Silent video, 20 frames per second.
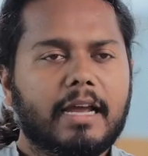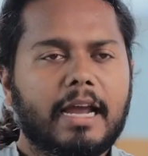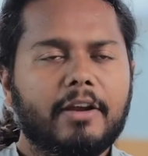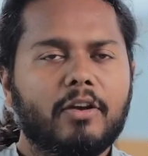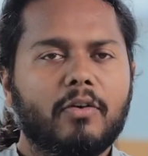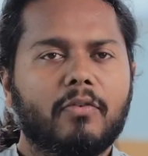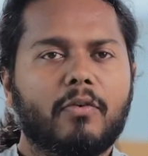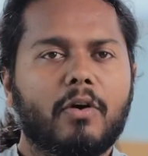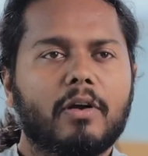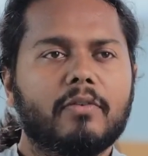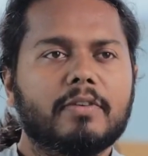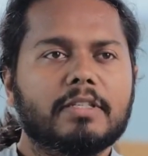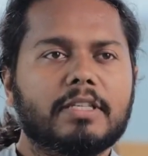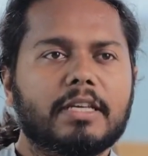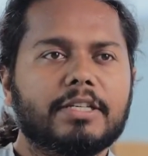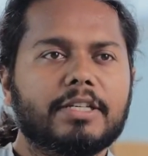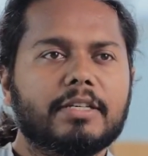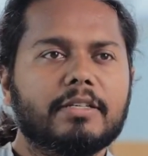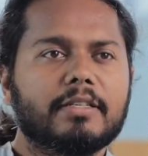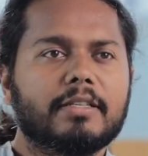the kind of
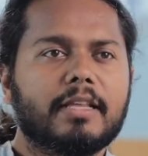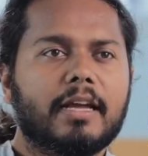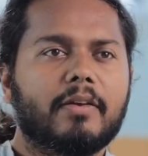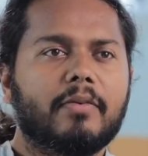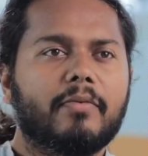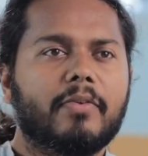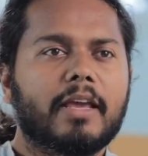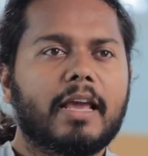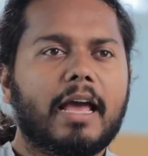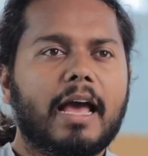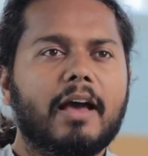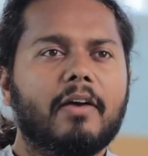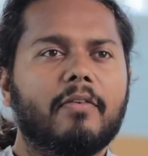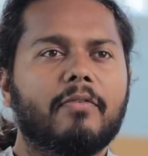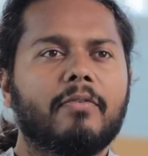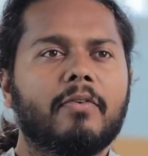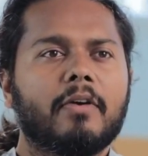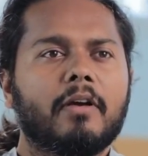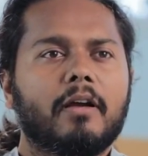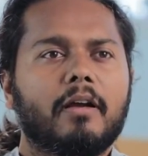conversations that we
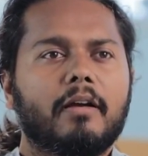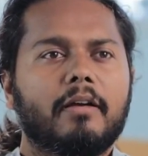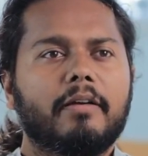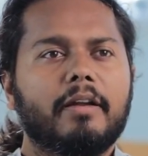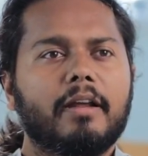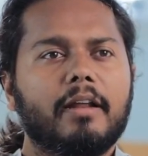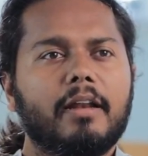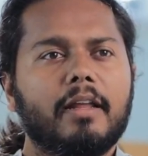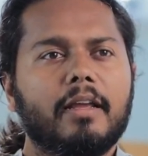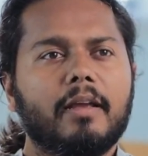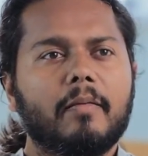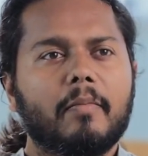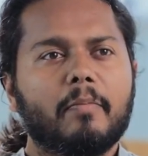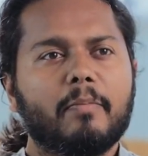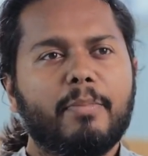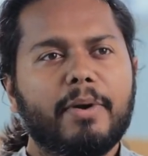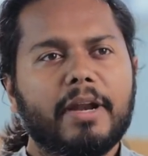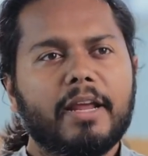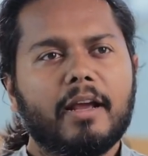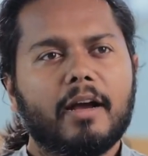have really
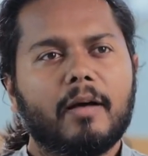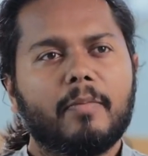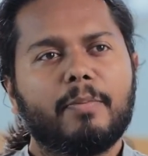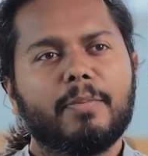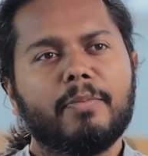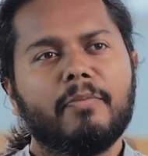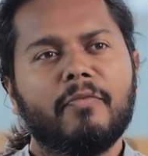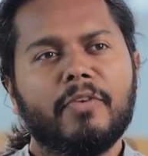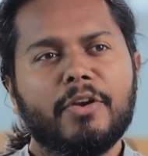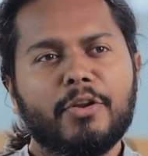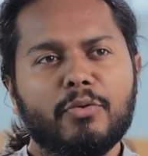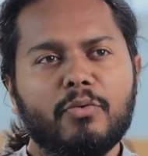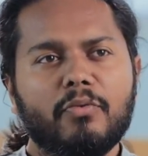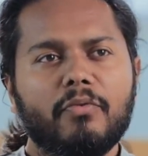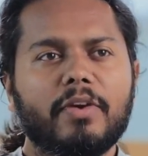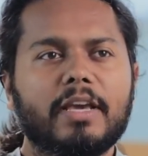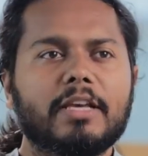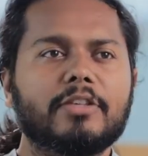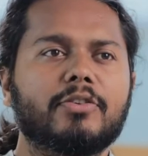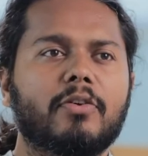bring up new
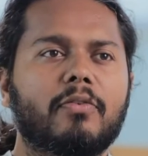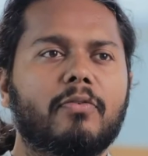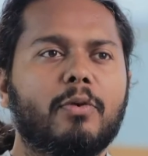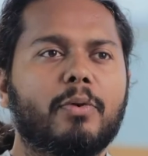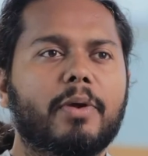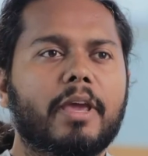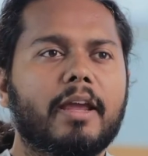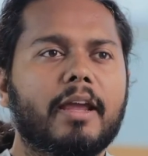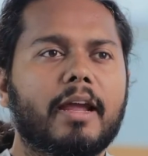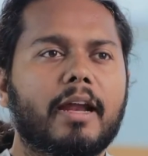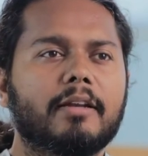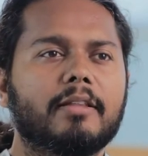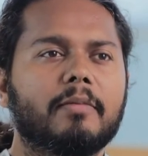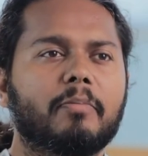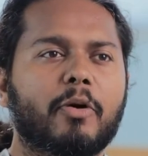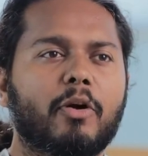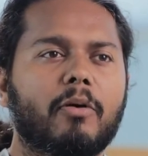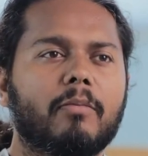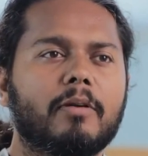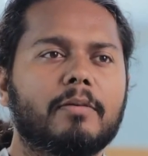ways of looking at the
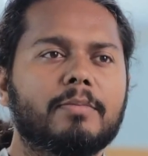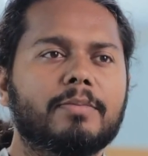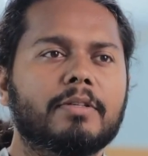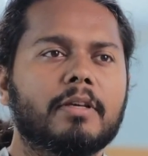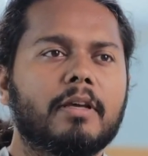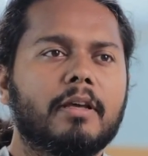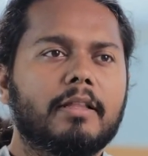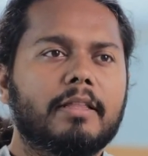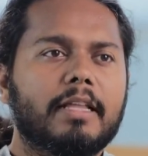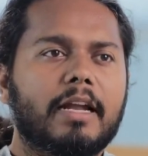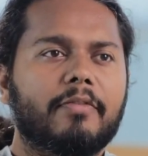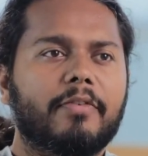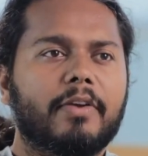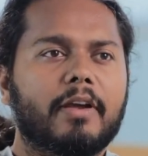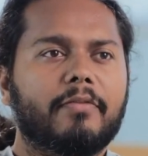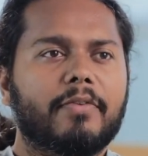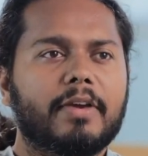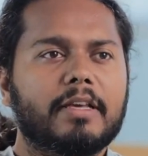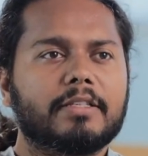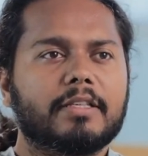problems that we
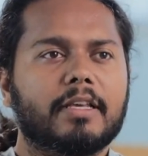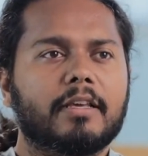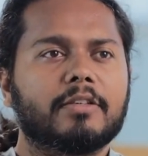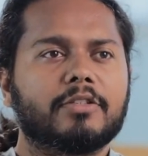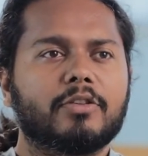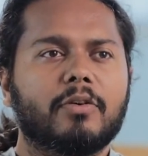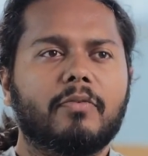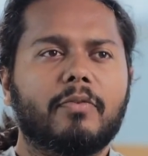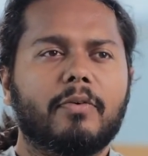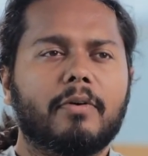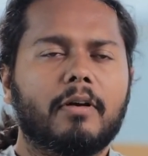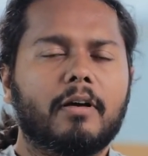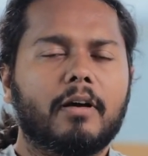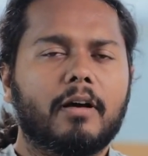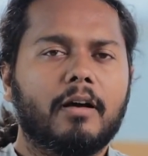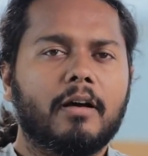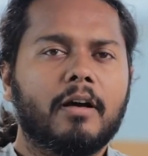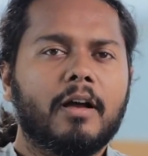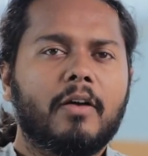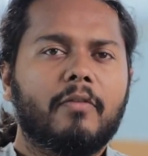are facing. So for,
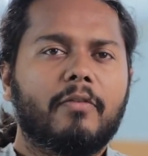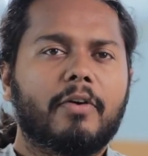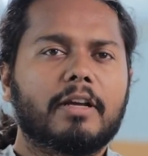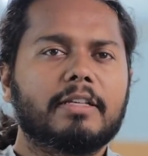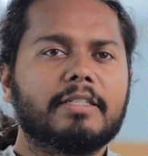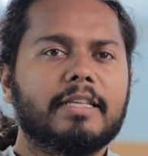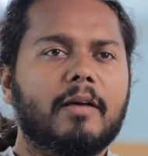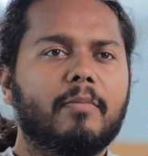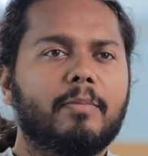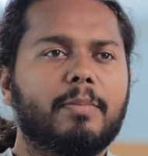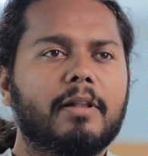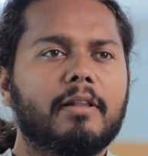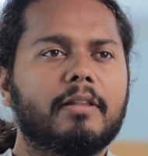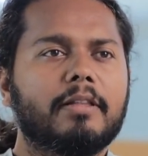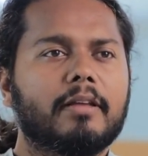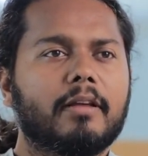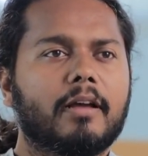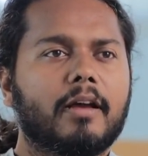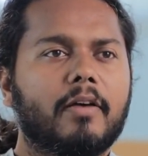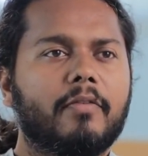uh, for
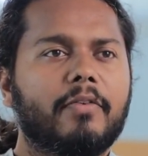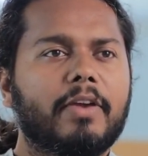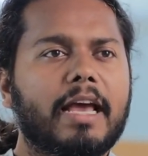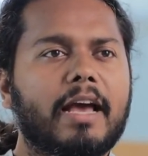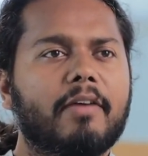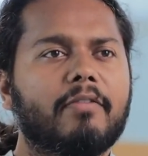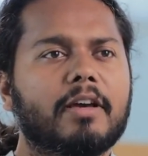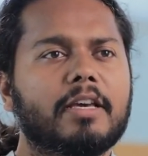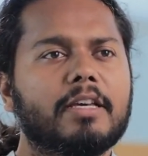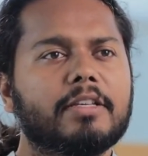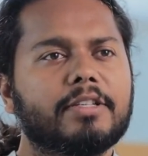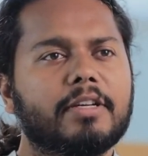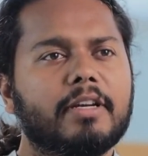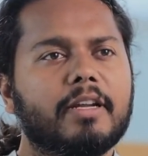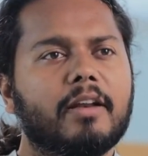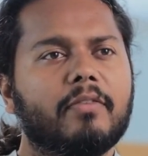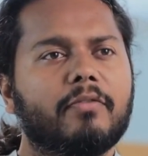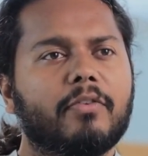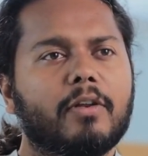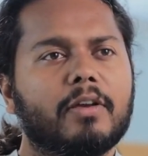example, uh, we have a
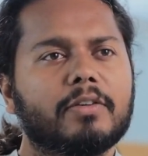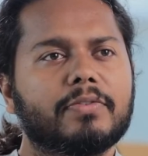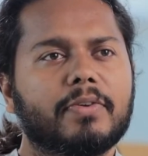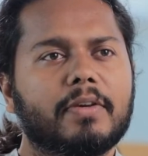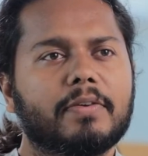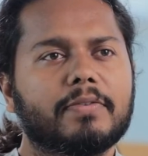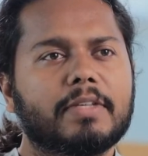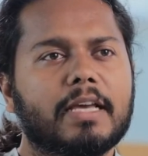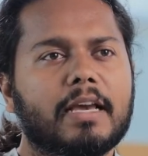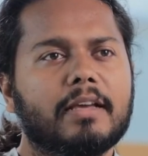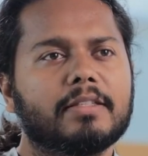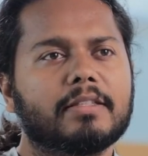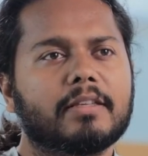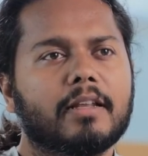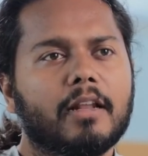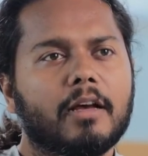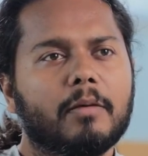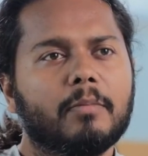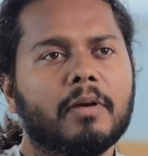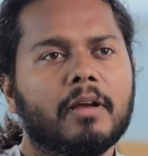history and philosophy of science
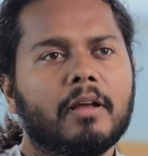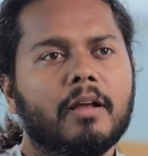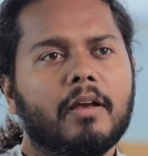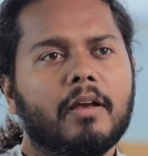club